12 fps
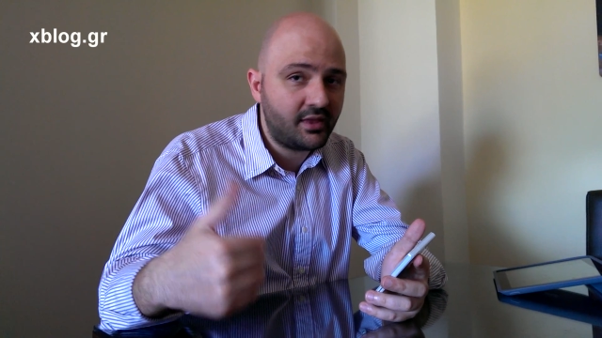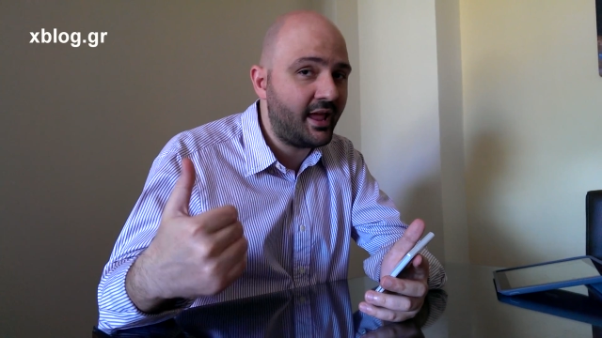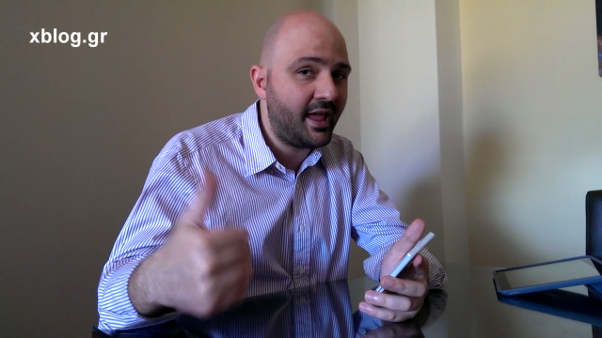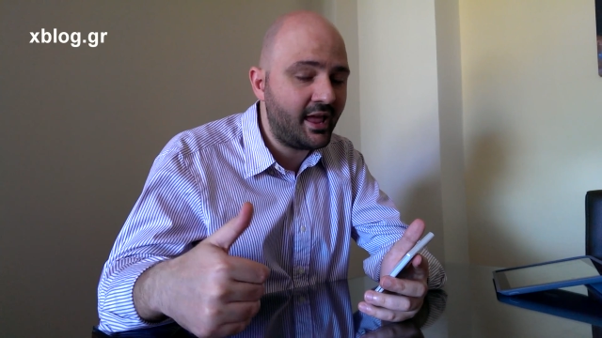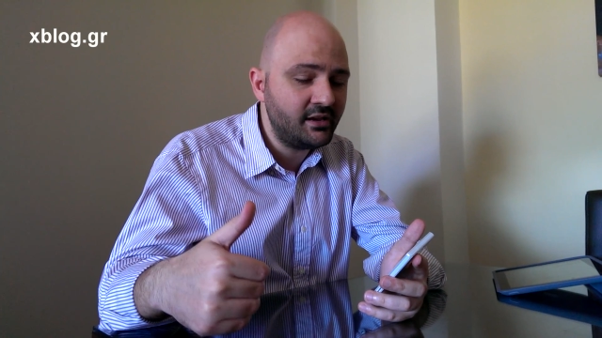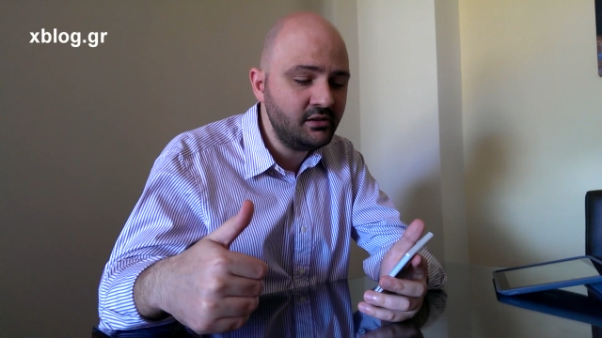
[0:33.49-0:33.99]
that
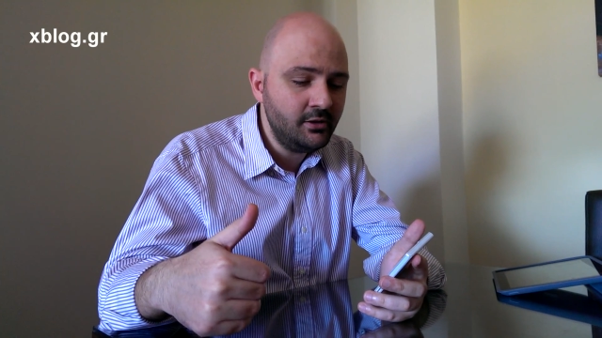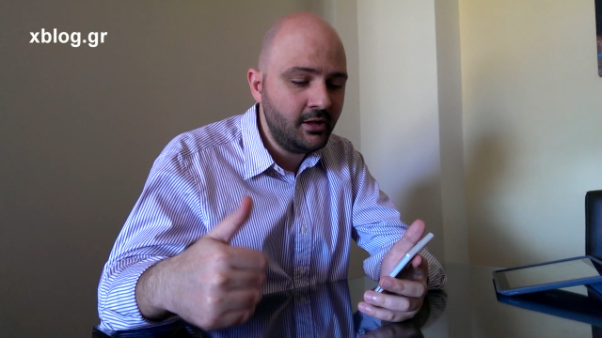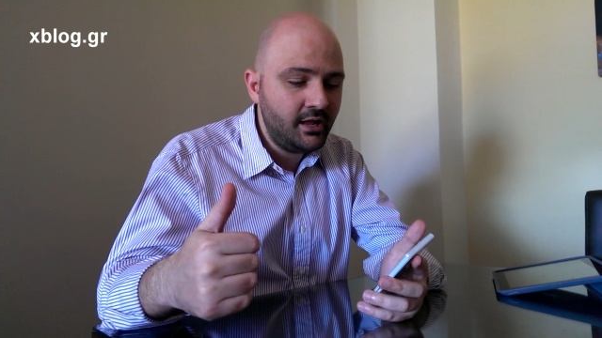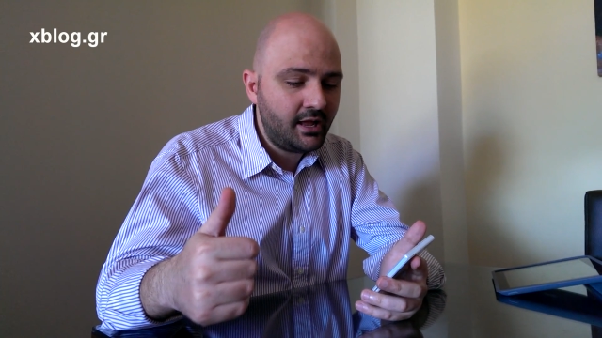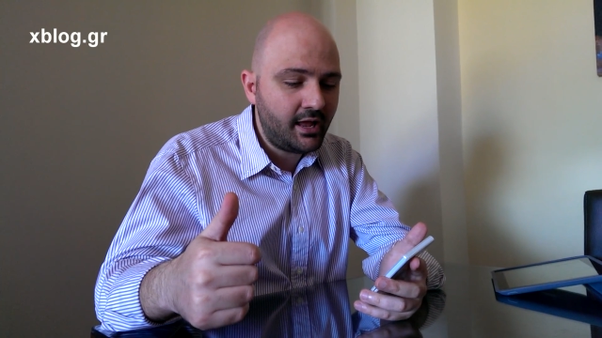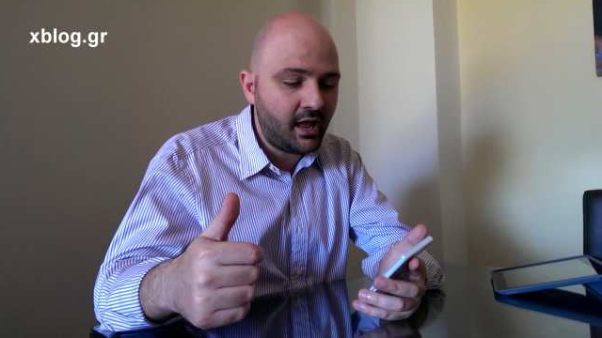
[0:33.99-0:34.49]
I
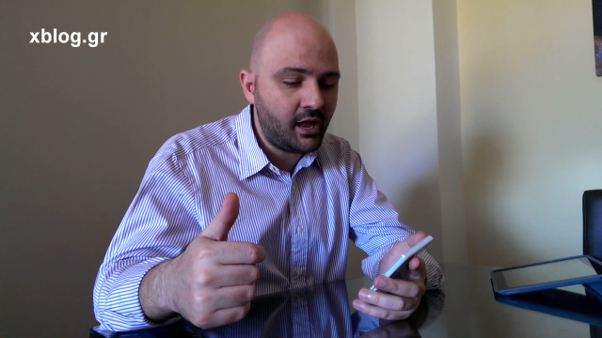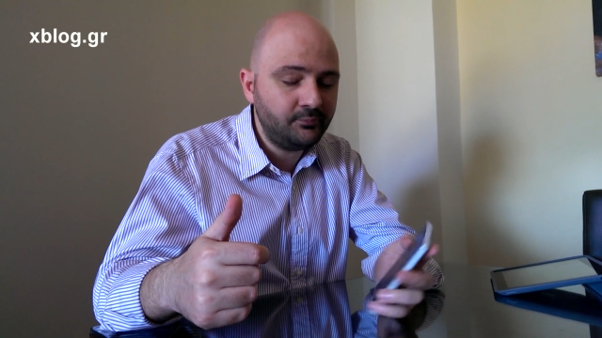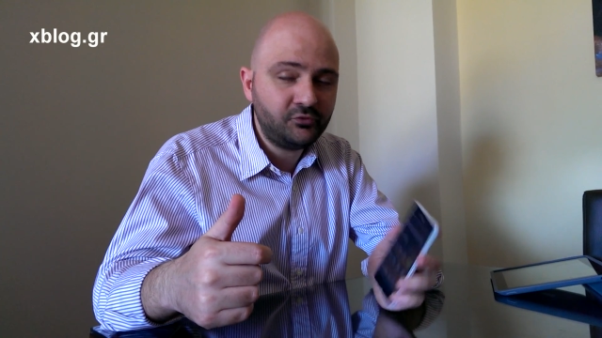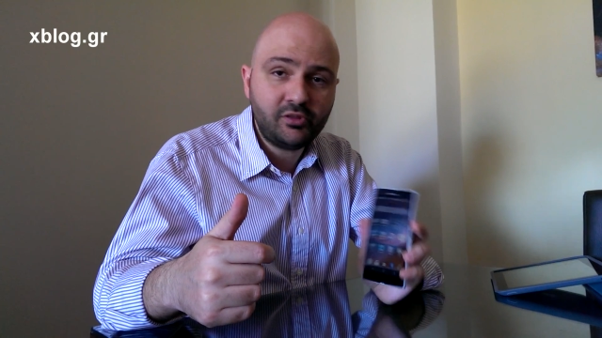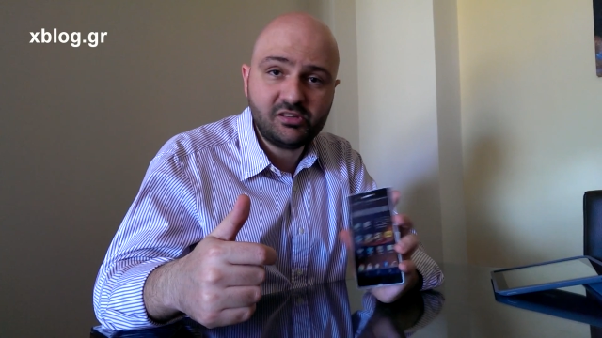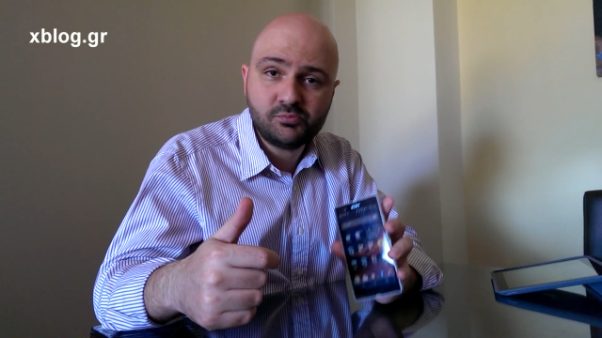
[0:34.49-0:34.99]

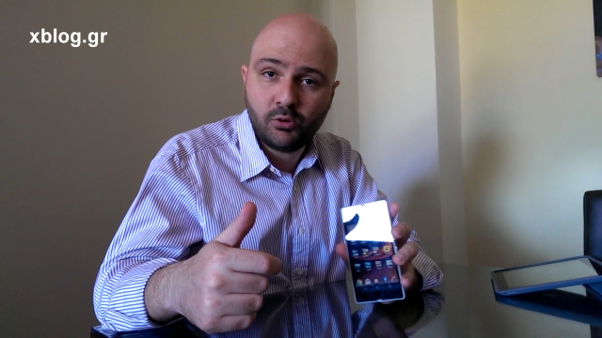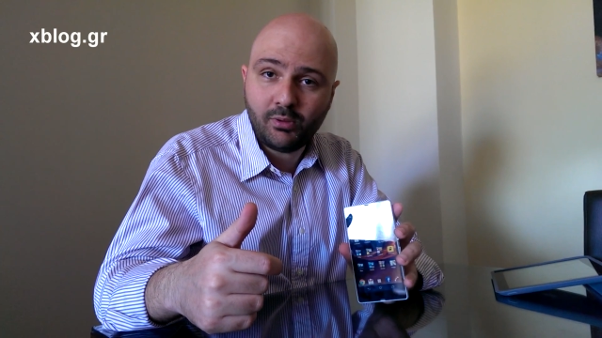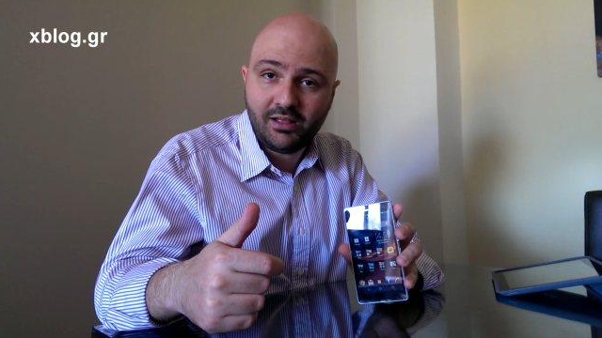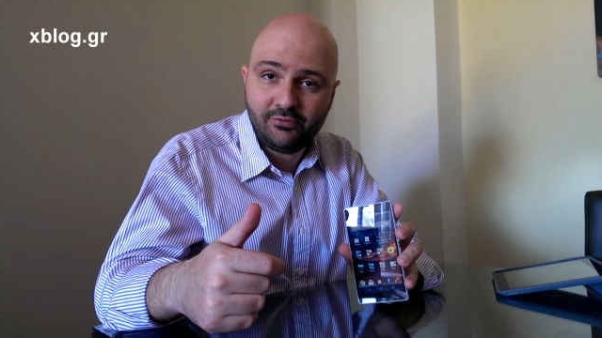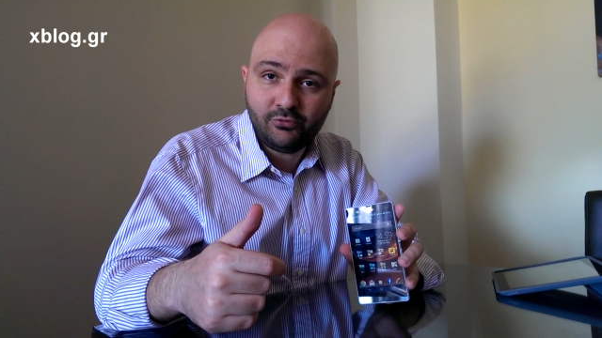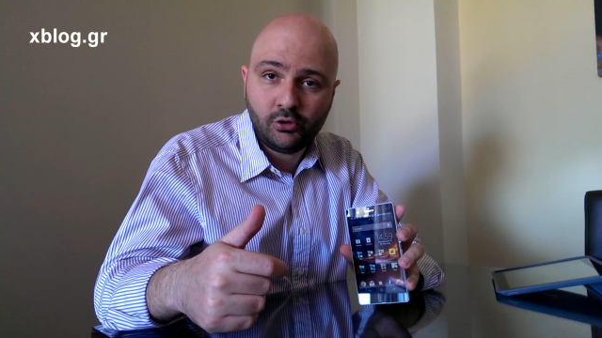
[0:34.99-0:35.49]
had to this
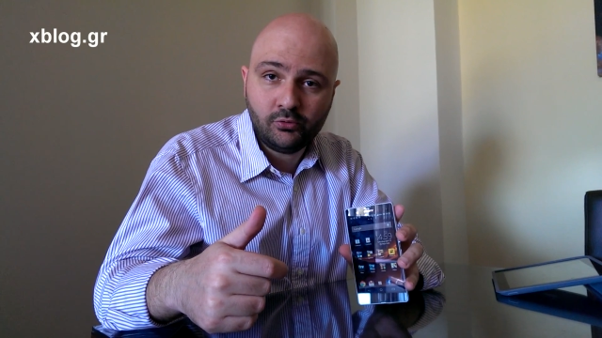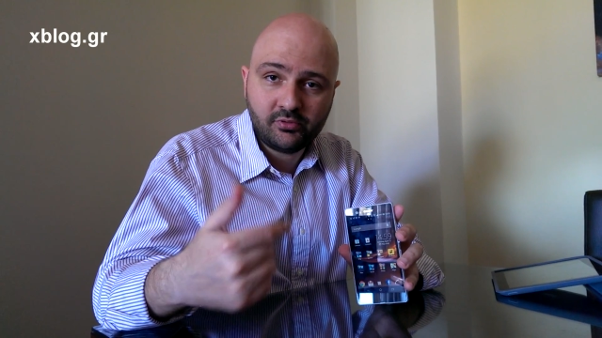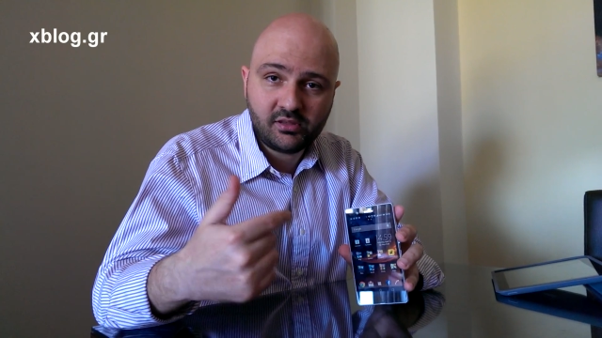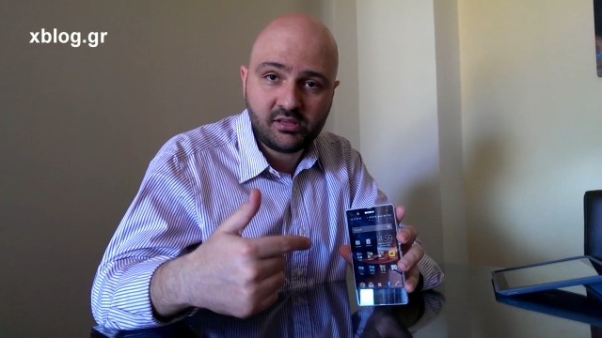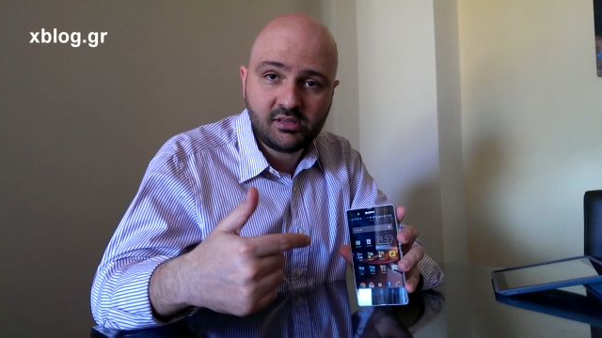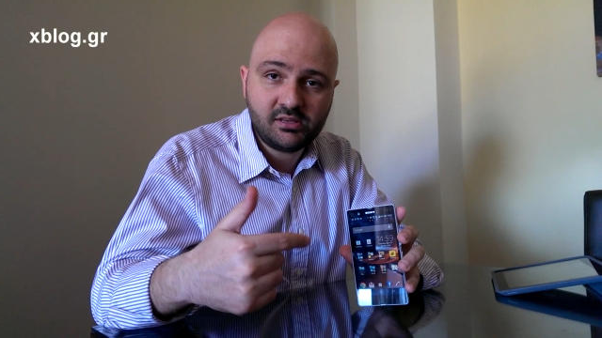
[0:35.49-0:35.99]
mobile
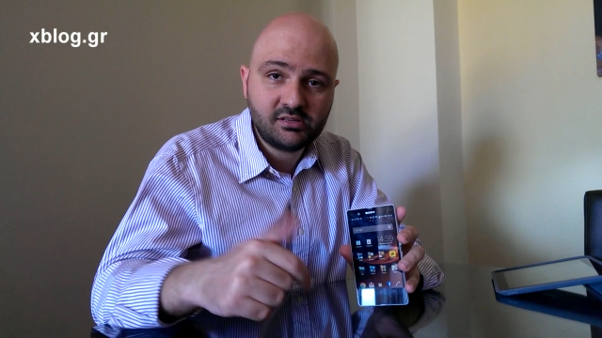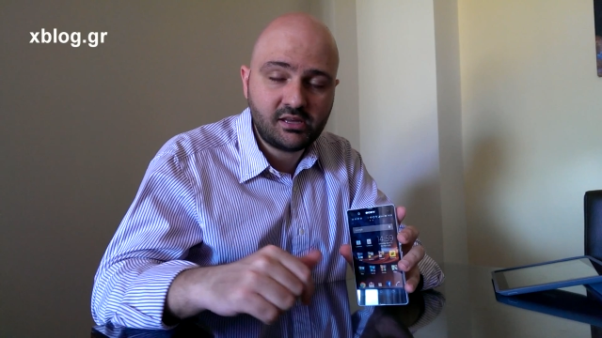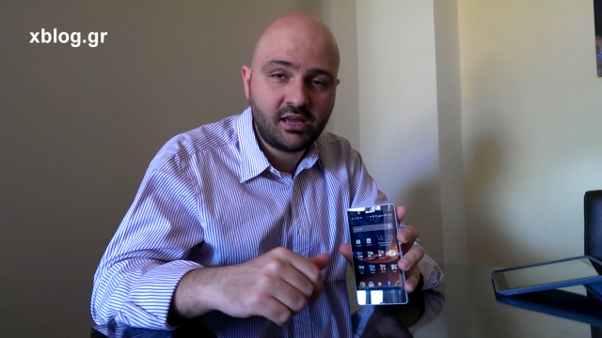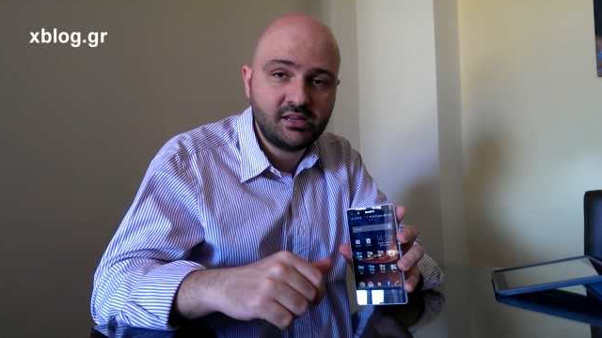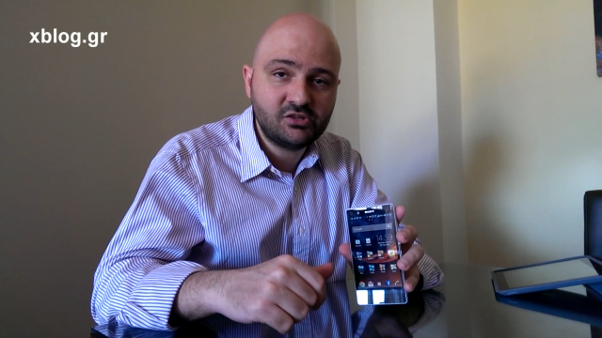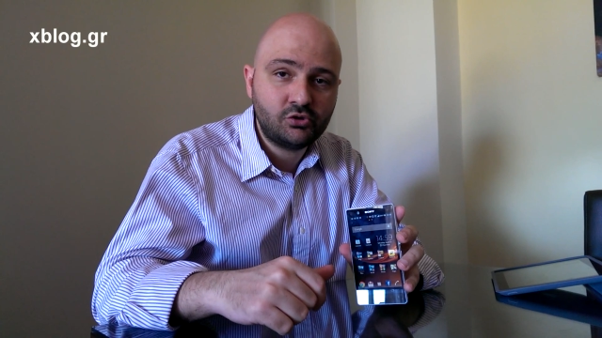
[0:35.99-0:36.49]
phone, the
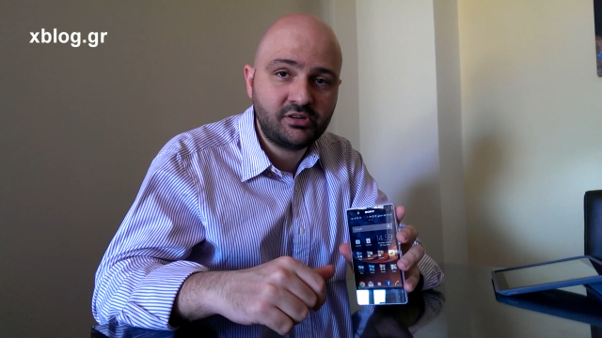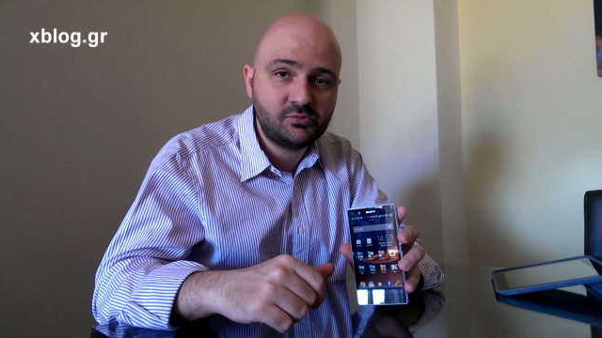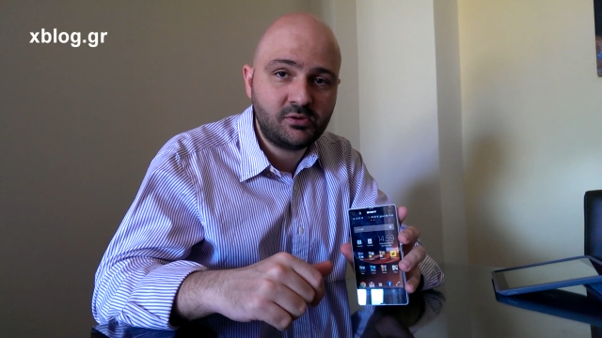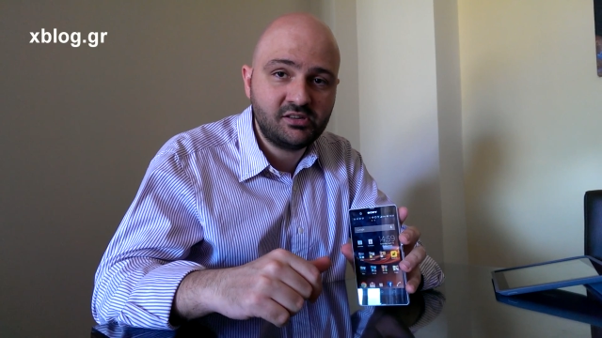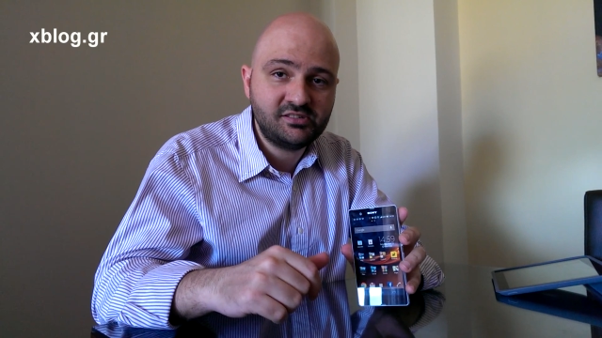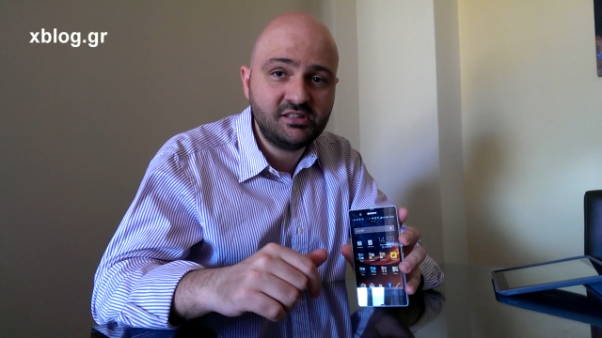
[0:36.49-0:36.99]
Sony
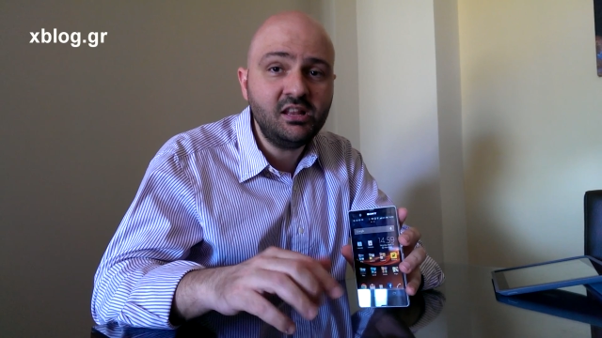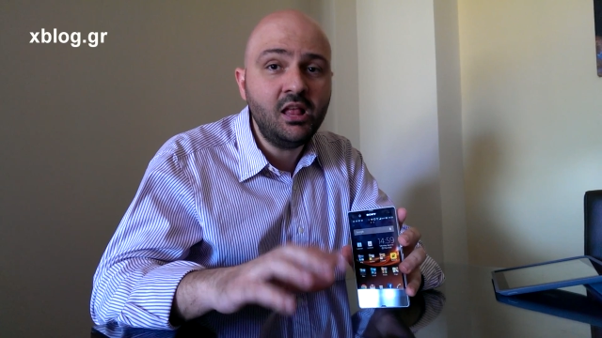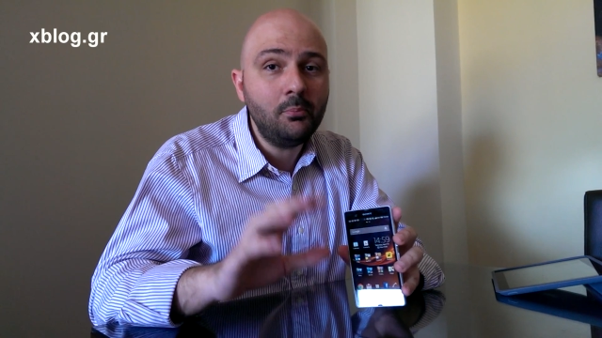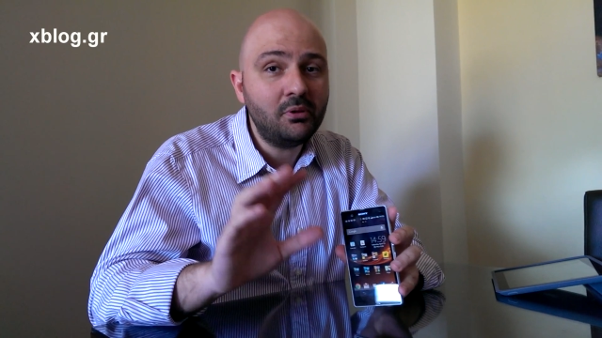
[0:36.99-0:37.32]
Xperia Z,